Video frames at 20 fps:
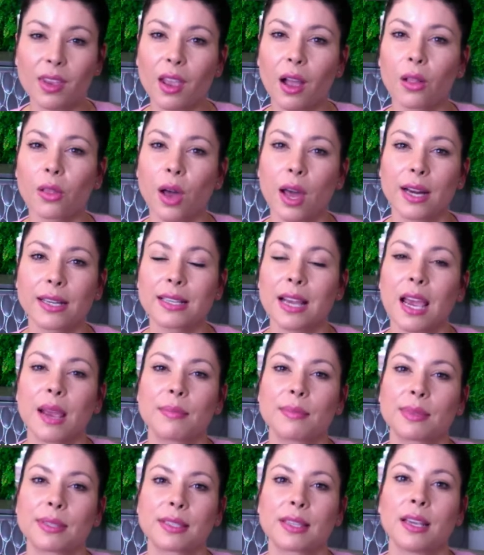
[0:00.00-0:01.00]
A lot of
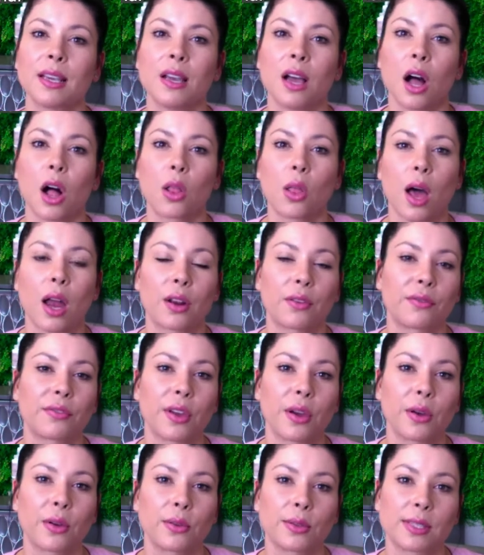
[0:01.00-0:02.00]
times a lot of
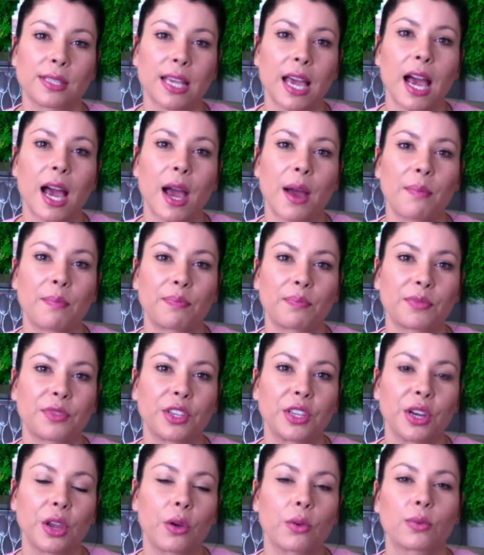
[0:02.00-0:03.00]
those,
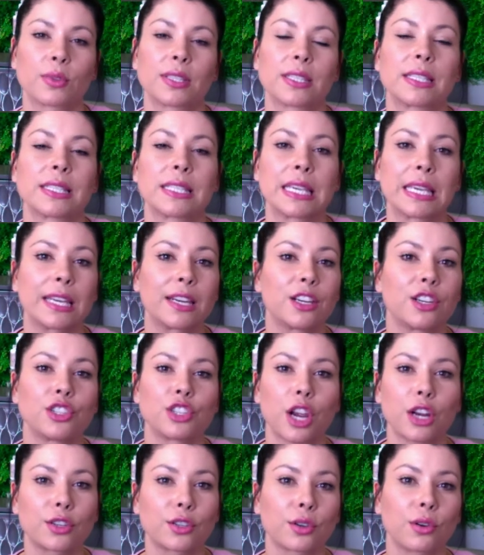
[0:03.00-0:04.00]
skin
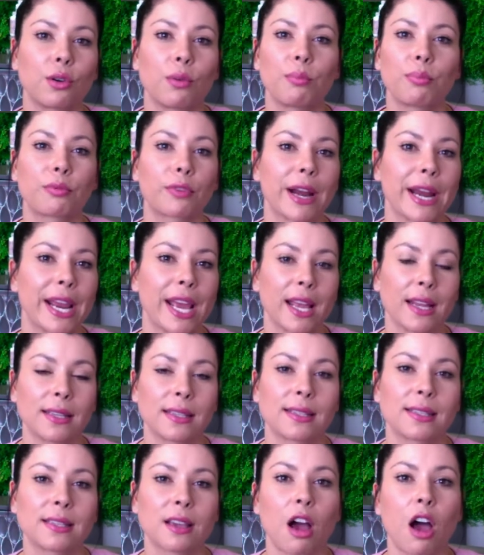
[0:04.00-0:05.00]
gentle
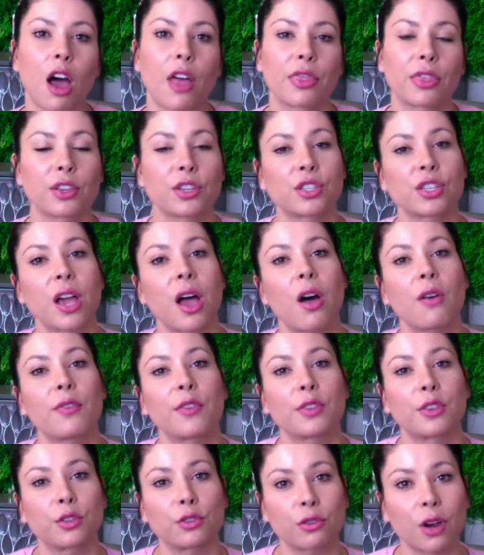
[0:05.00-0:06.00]
brands on the shelf at
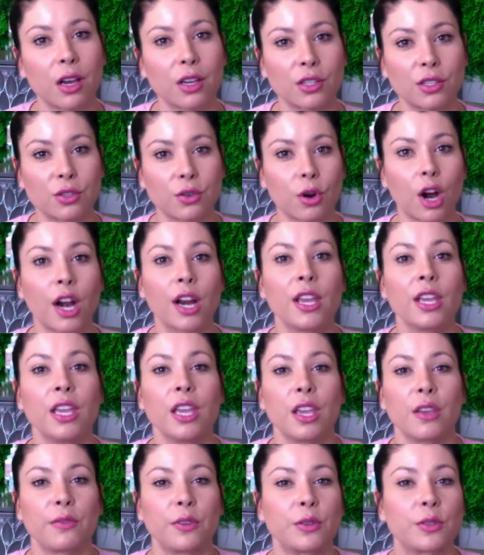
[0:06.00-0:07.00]
the drugstore,
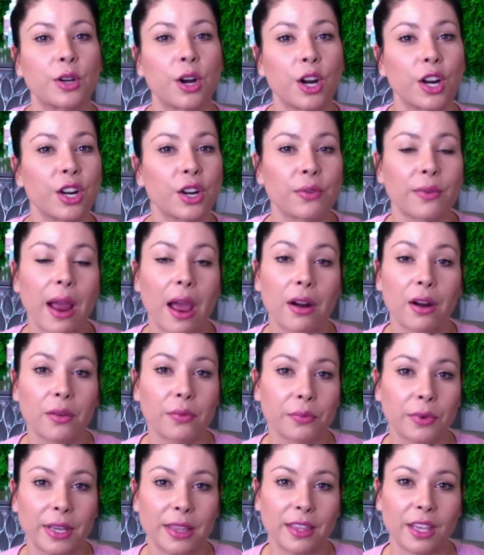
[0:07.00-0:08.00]
if you turn it around
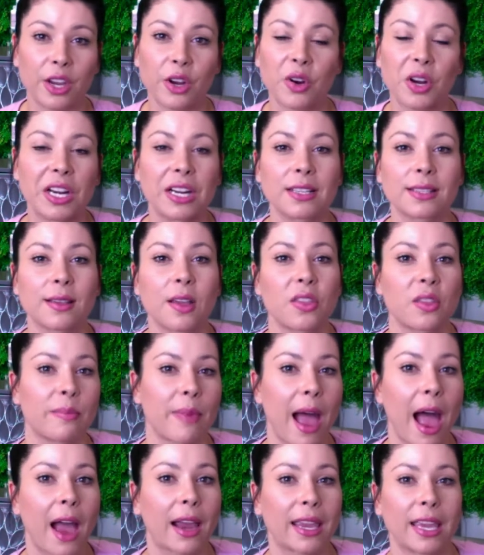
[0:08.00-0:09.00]
and read the ingredients on the
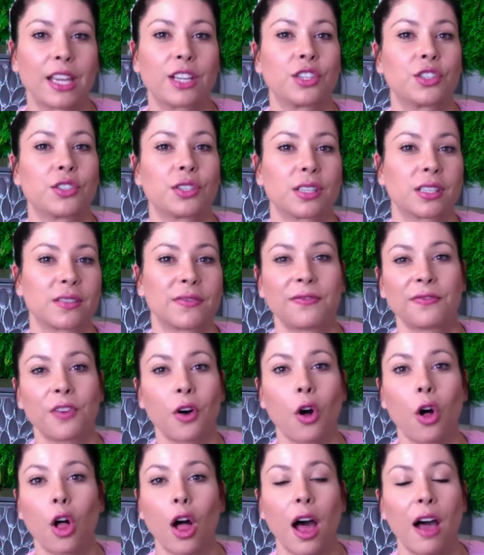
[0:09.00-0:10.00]
back, it's just
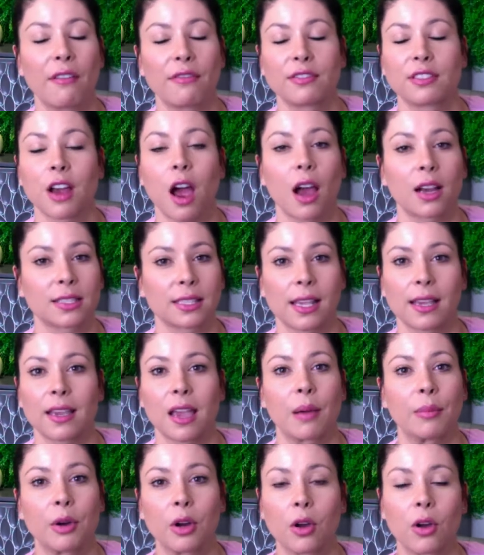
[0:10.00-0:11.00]
full of toxic
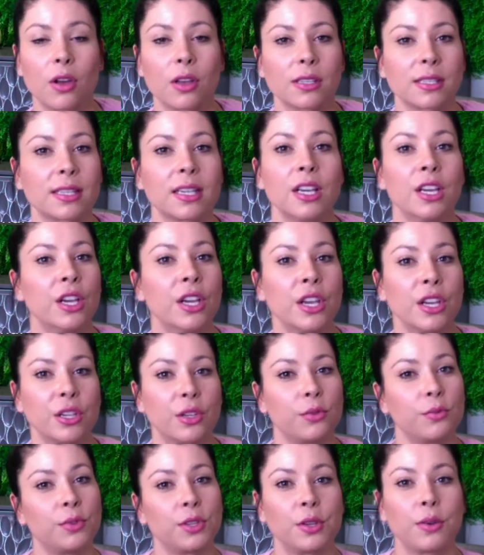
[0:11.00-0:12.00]
chemicals.
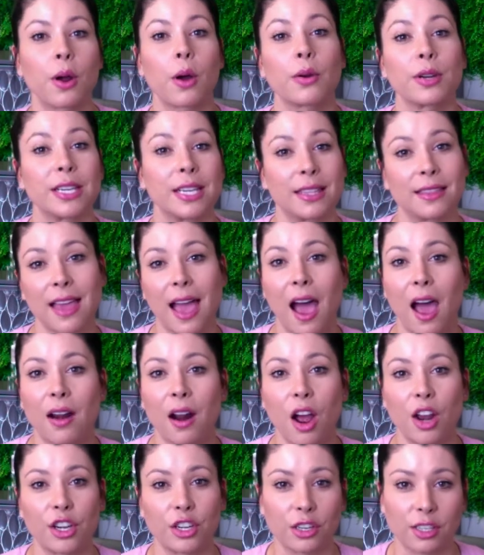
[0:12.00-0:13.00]
You don't need that
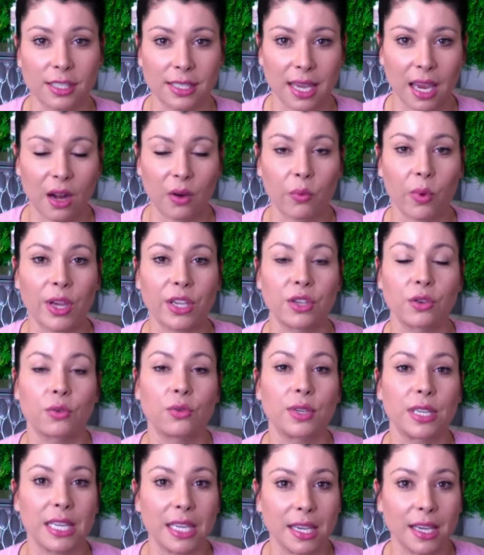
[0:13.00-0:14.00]
on your skin. What you
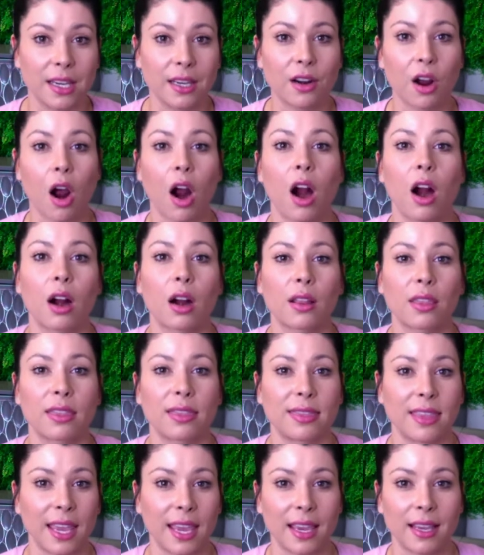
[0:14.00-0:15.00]
need are
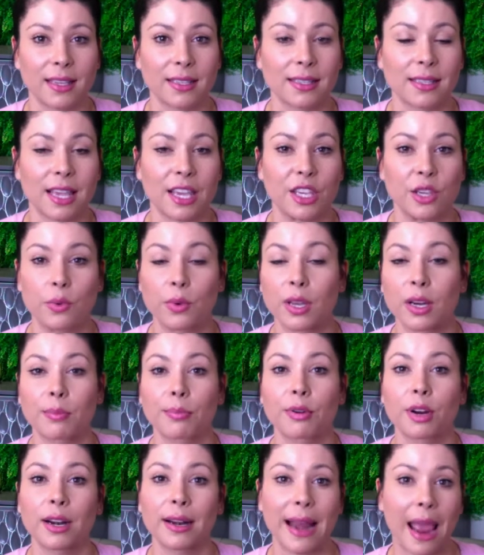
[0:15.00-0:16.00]
things that you can
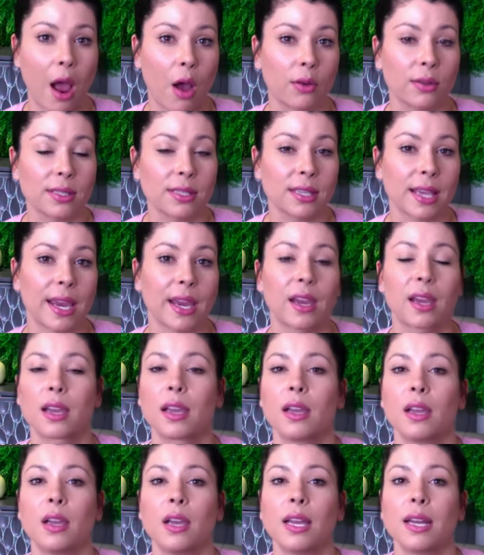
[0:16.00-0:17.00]
pronounce, like
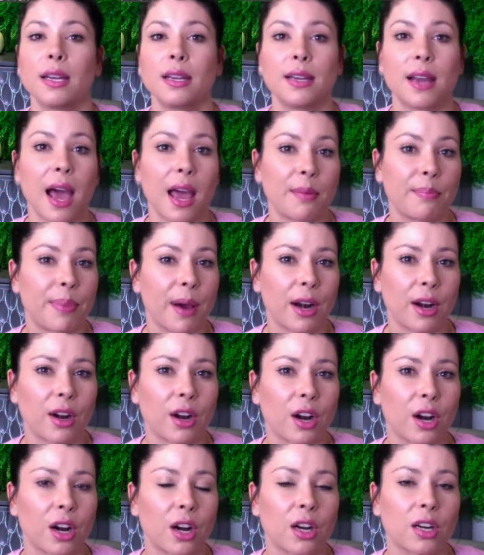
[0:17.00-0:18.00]
nut
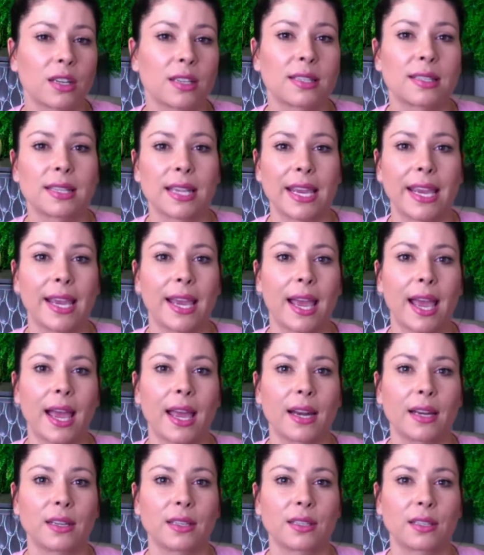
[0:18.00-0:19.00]
butters
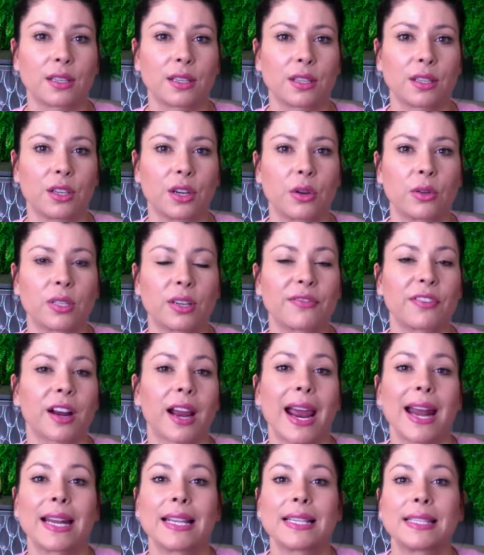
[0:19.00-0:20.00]
and,
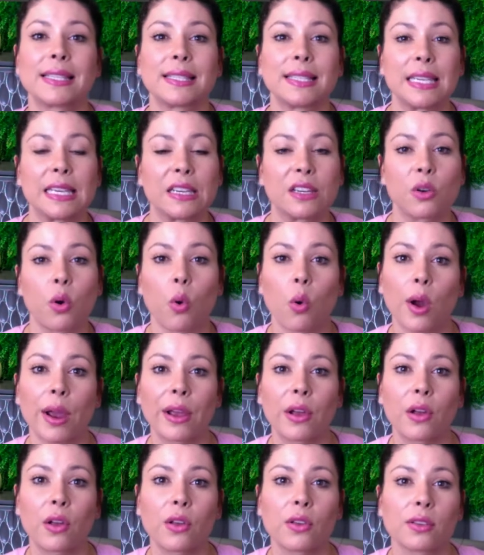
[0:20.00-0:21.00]
different kind of seed
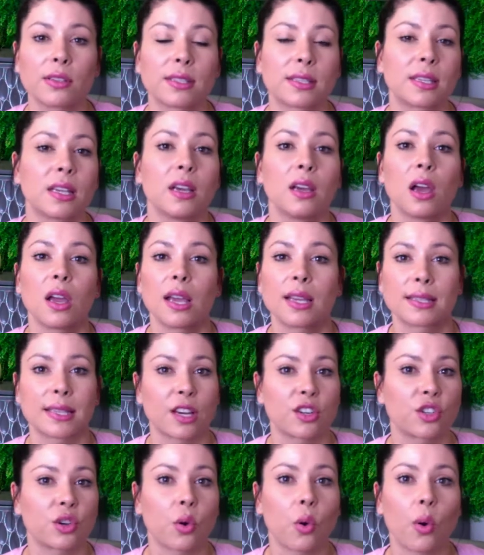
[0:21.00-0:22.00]
oils,
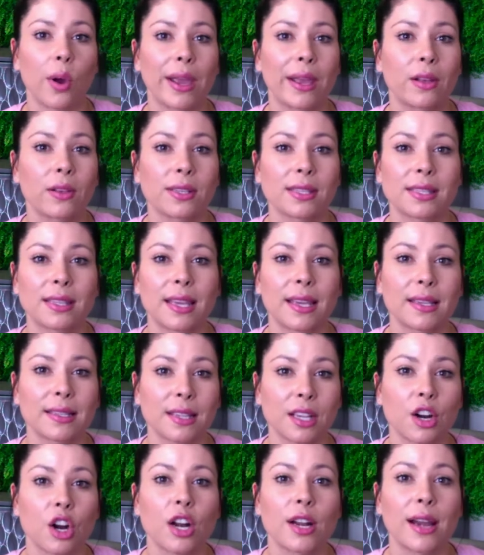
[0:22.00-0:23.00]
essential oils, things
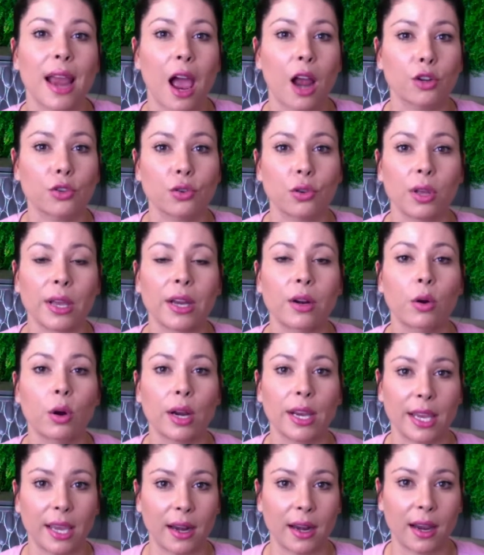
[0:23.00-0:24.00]
that are natural and
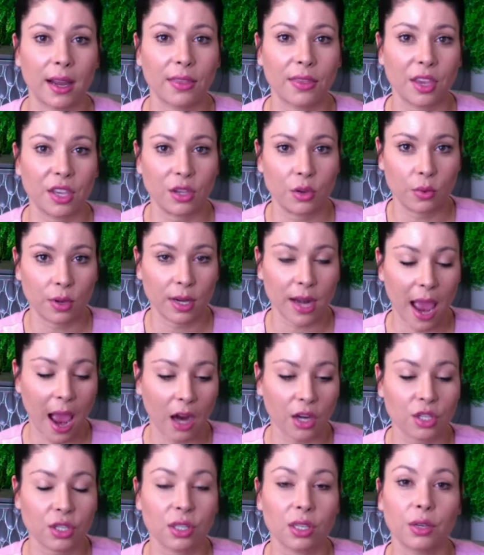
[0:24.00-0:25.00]
organic that you can
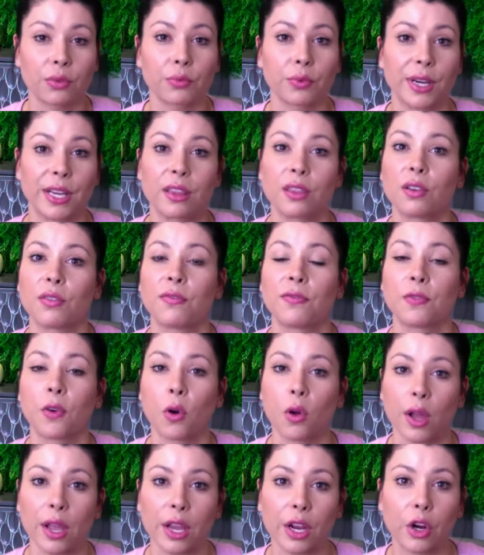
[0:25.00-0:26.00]
actually read the
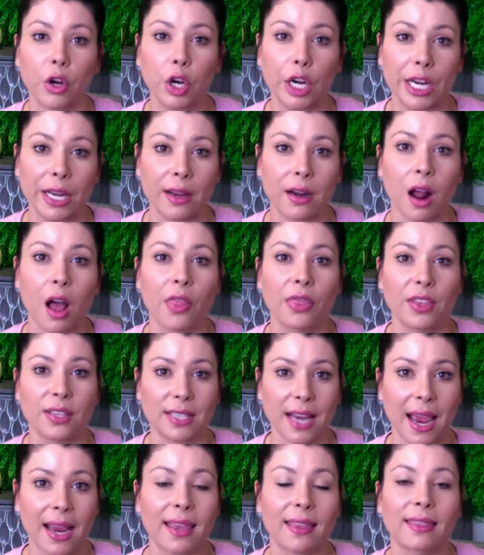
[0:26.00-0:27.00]
full ingredient on the
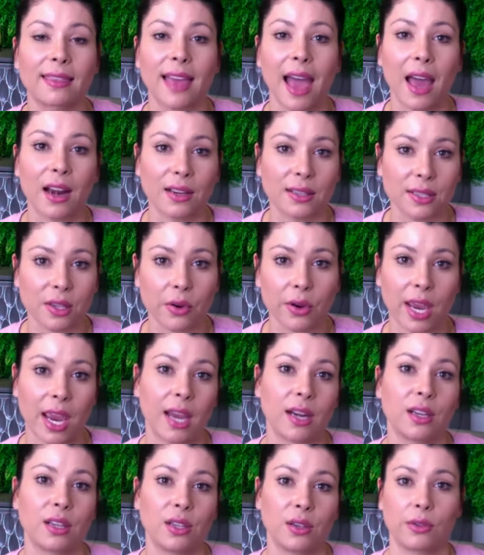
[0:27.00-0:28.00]
deck. That is okay
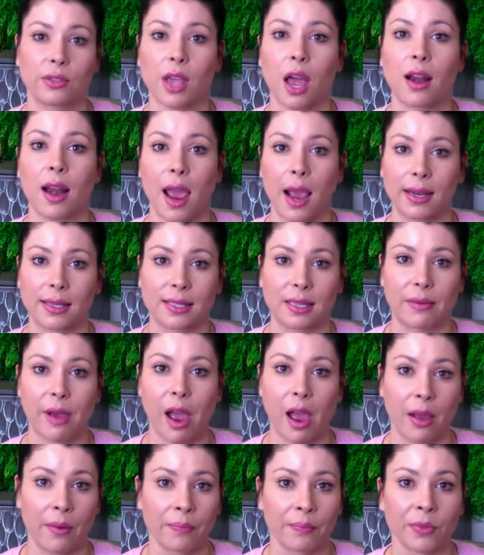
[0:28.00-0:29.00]
to use on
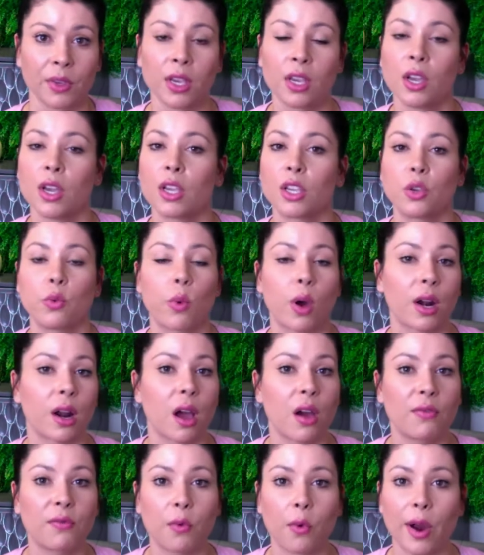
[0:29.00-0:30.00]
eczema. You want to
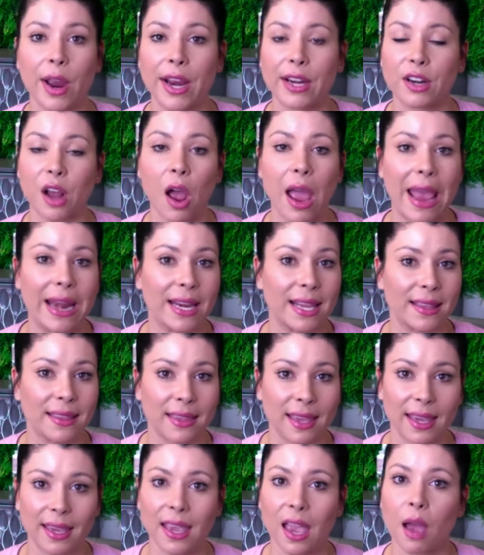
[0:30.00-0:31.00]
avoid
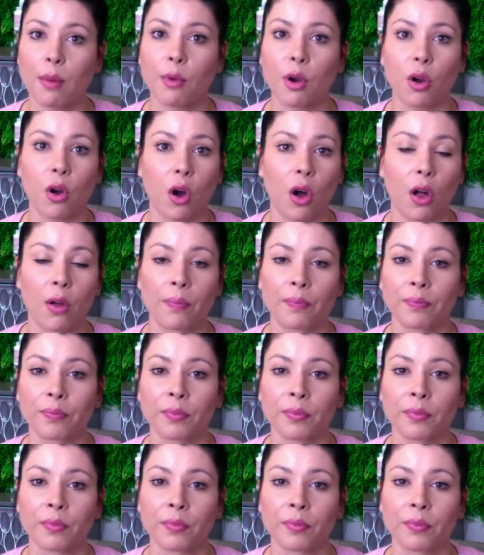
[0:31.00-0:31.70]
anything chemical.